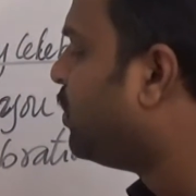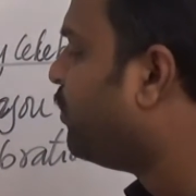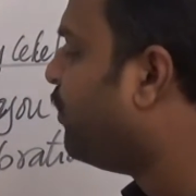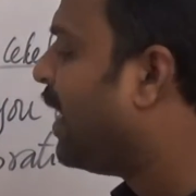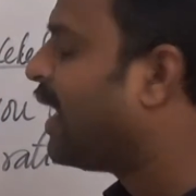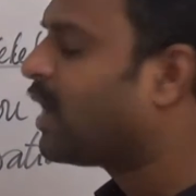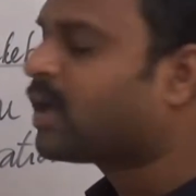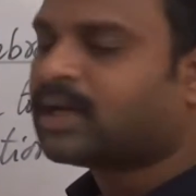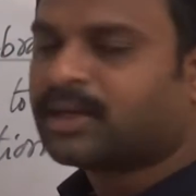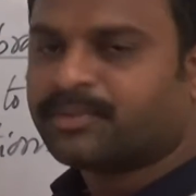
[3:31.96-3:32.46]

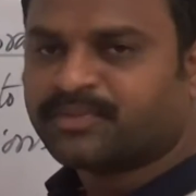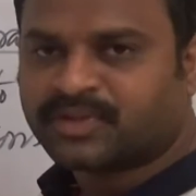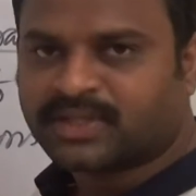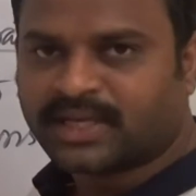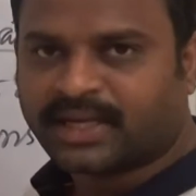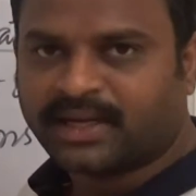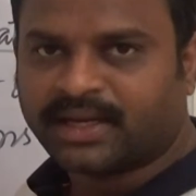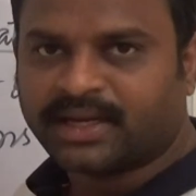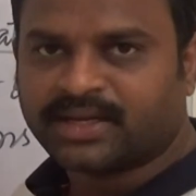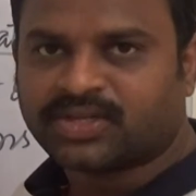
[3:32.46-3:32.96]
welcome
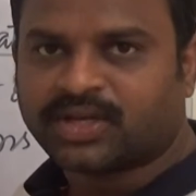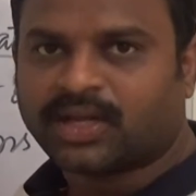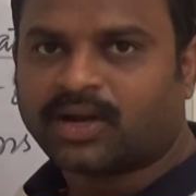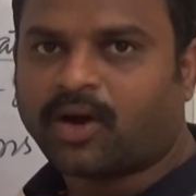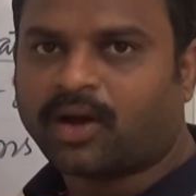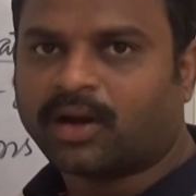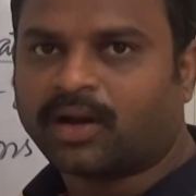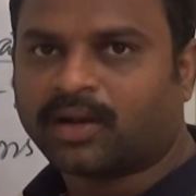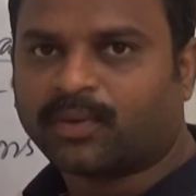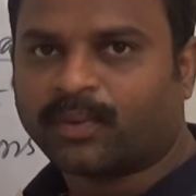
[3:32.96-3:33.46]
signature,
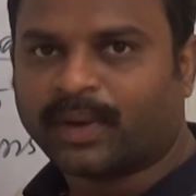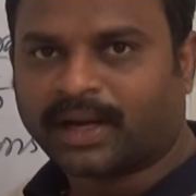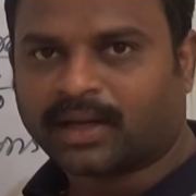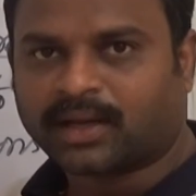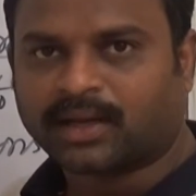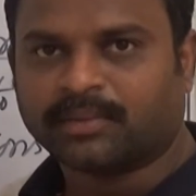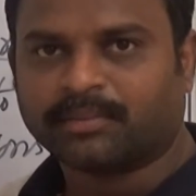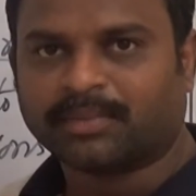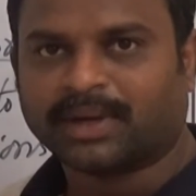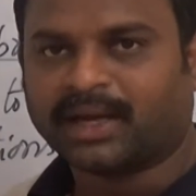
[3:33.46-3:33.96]
all are
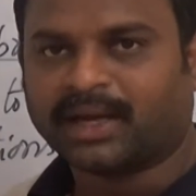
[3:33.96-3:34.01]
welcome